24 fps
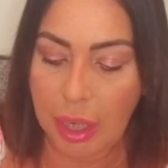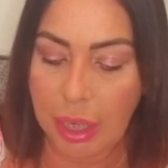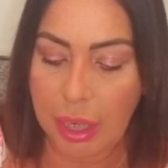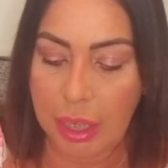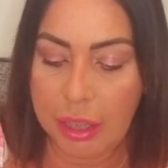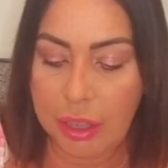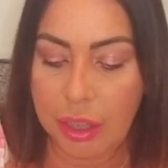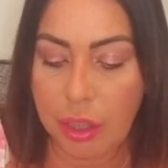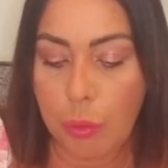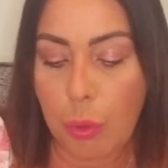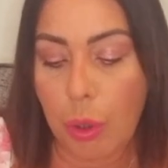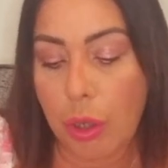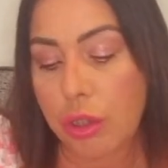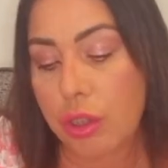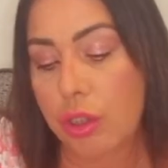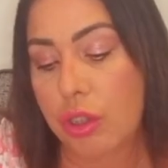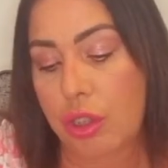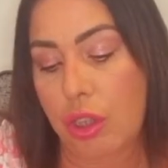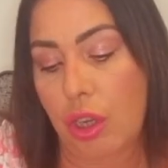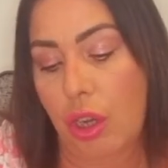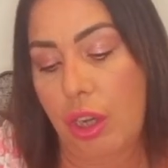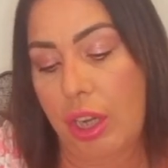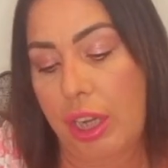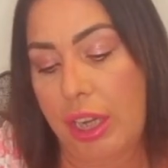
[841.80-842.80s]
in the one
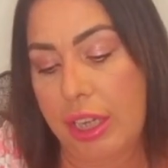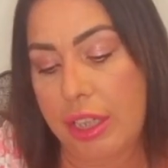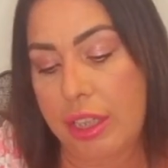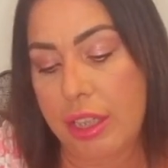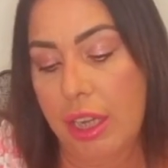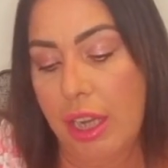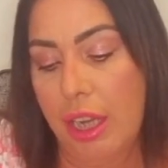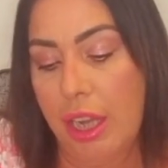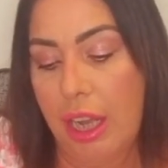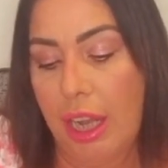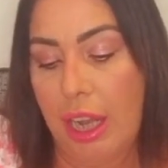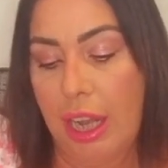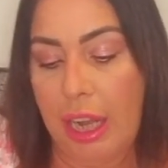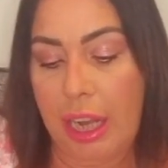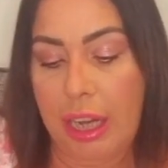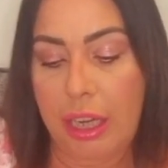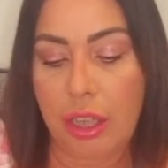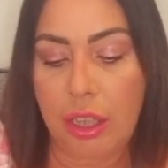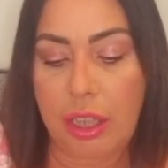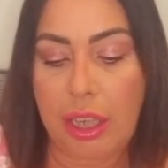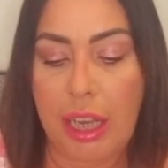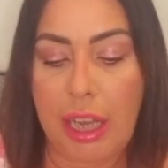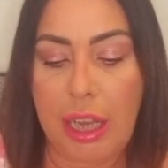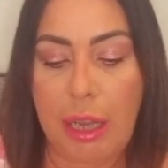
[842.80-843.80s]
side,
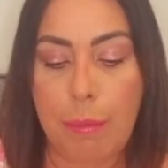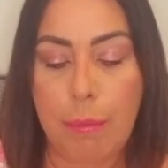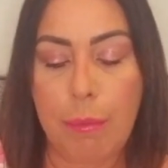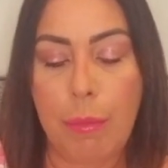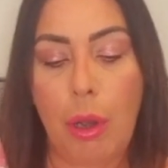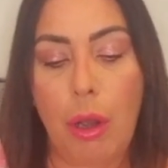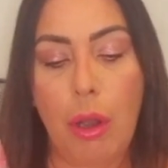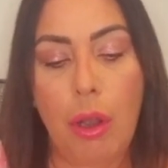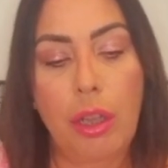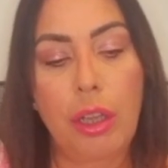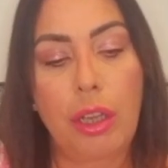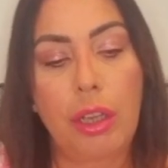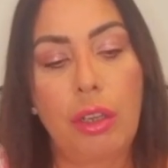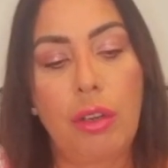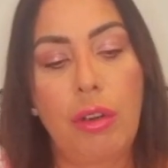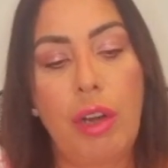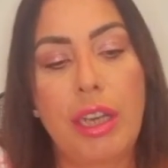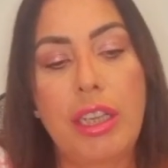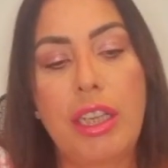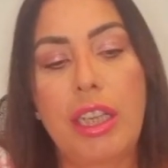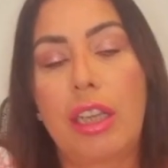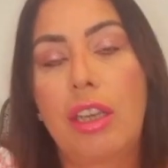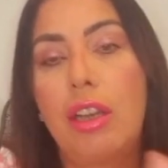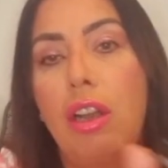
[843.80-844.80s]
and I keep my
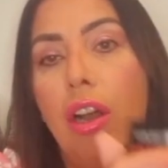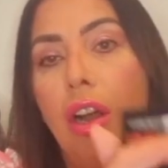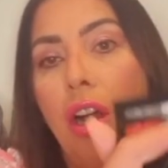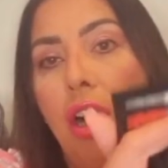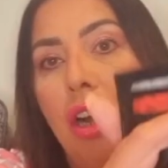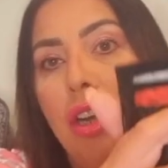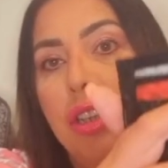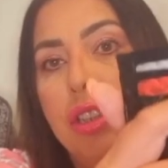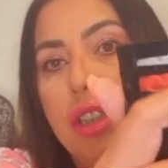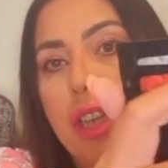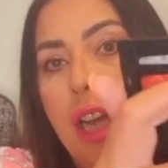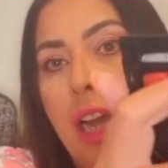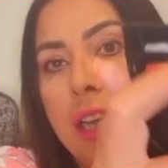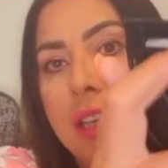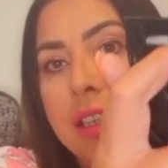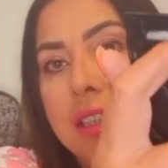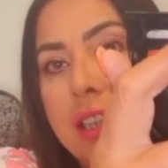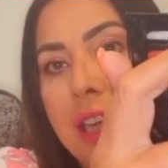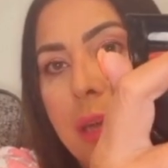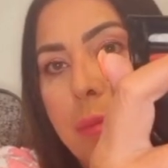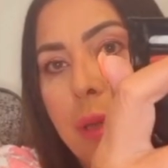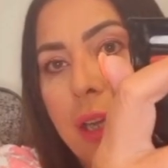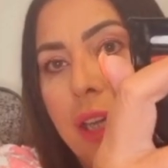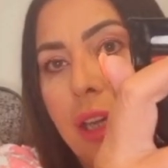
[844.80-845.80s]
credit card and
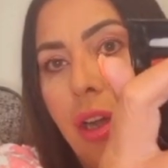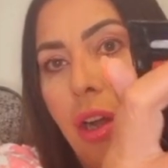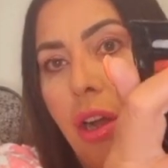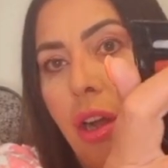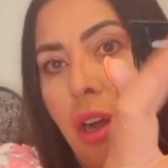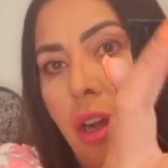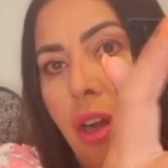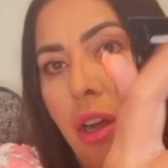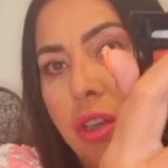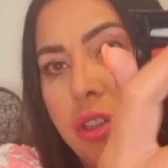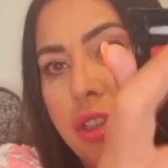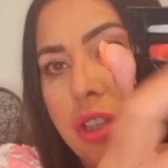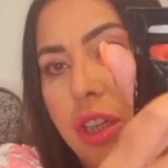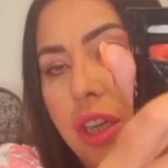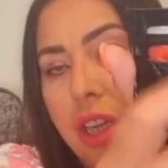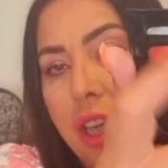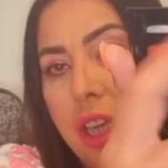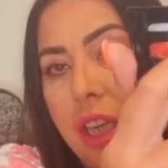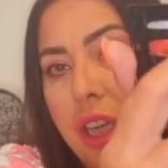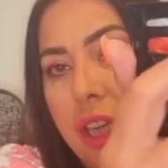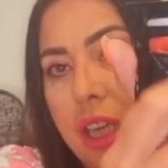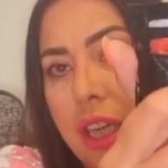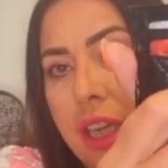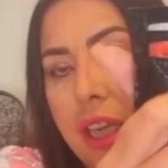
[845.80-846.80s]
debit card
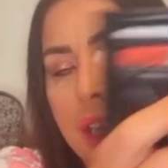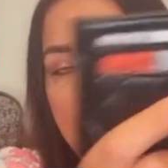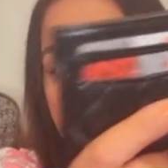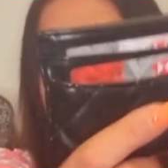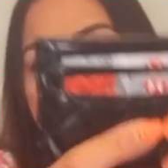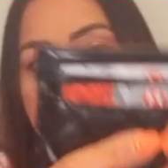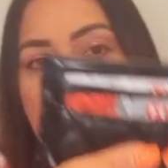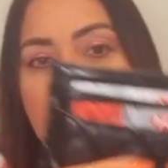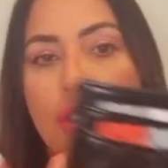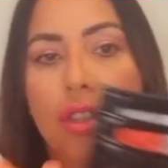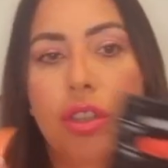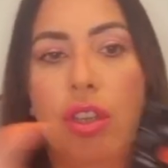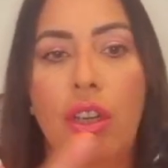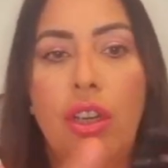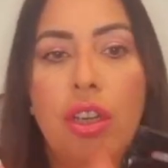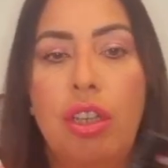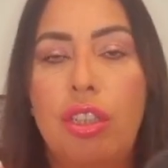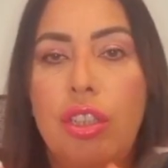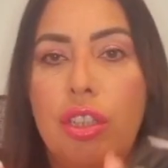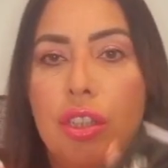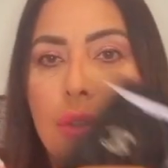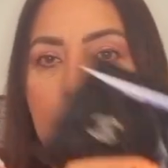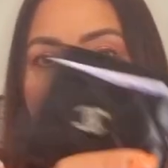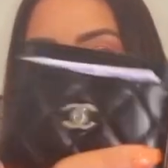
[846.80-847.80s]
in that
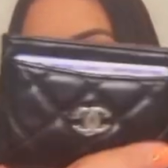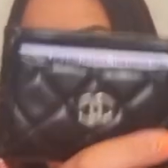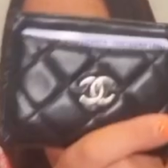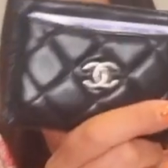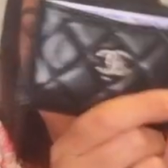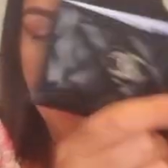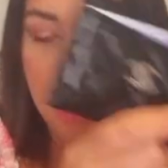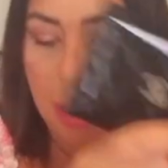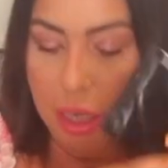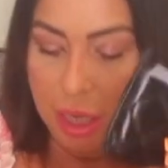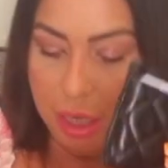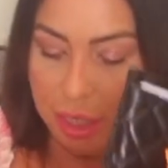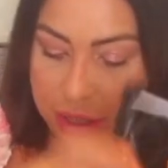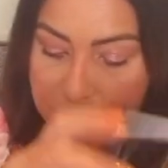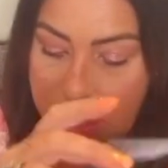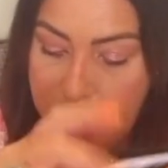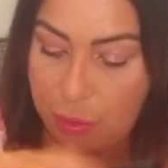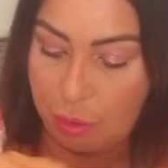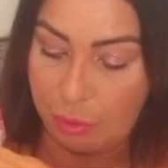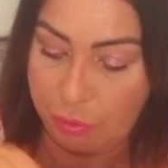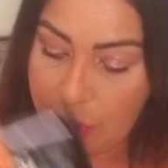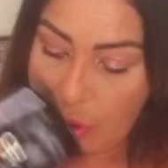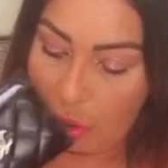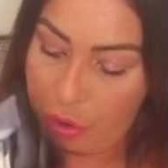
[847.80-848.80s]
side as well.
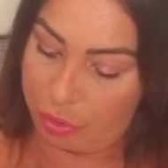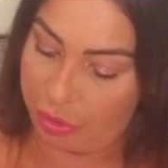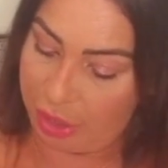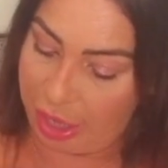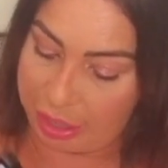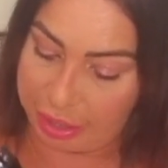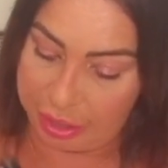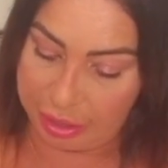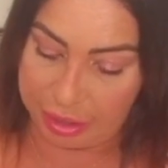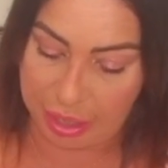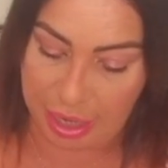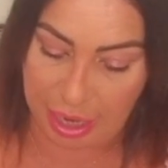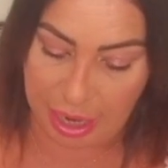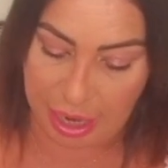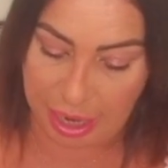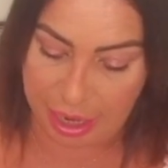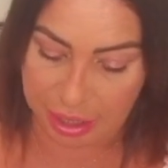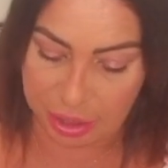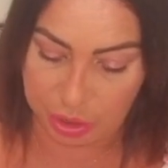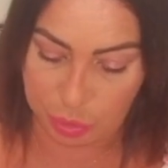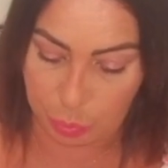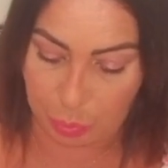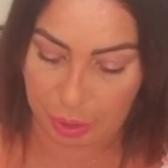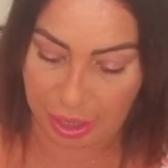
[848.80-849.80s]
So I've got that in there
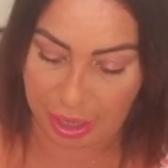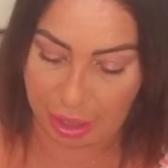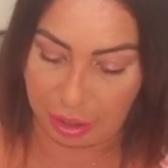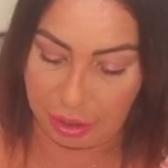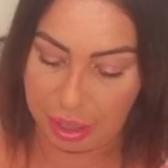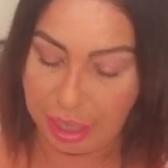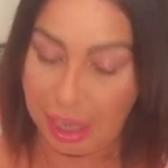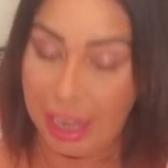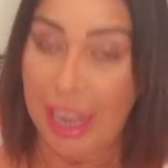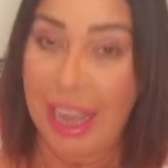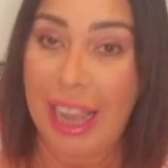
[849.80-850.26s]
as well.